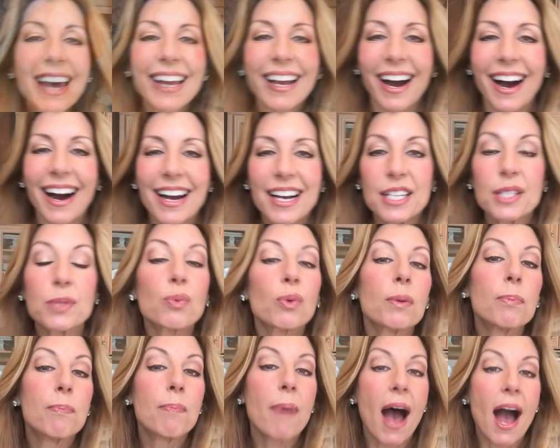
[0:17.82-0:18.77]
Hey guys,
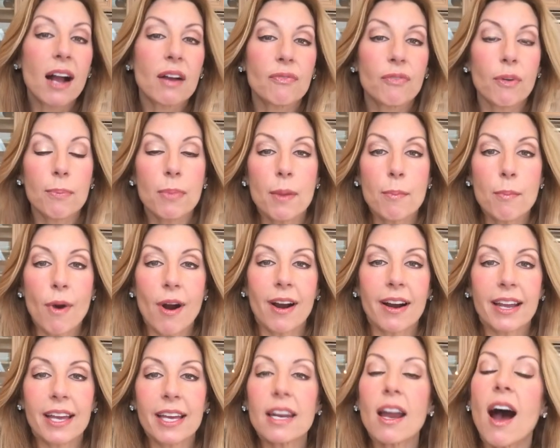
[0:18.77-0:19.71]
we're back from the
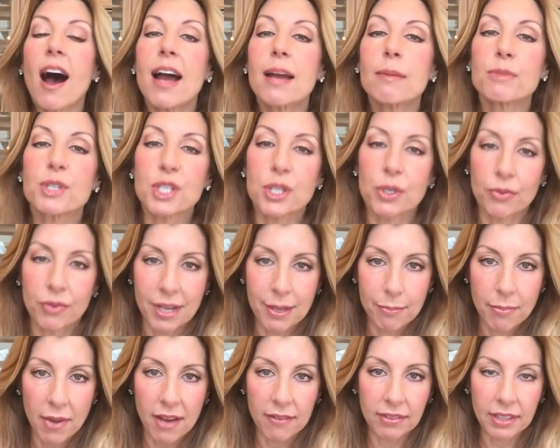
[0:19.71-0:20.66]
market. I'm Shereen
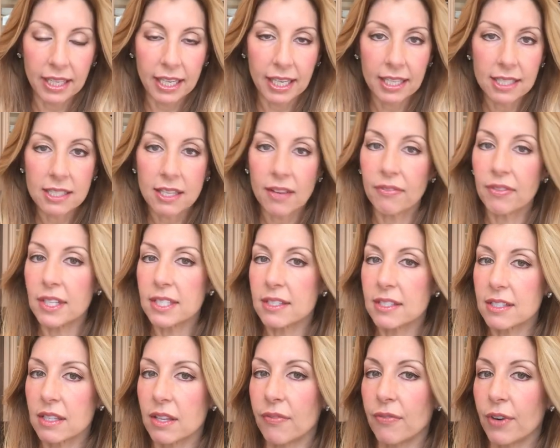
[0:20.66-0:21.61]
Pavlides. If this
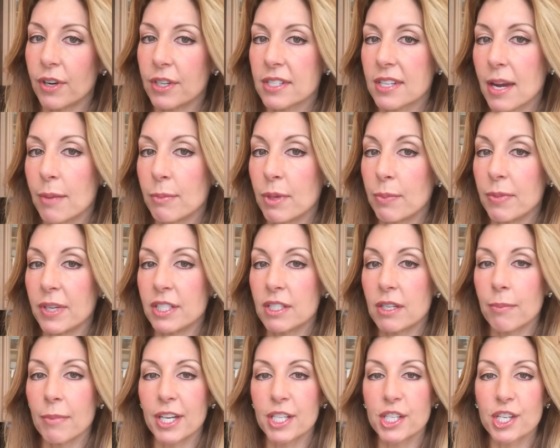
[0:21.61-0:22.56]
is the first time you've been to my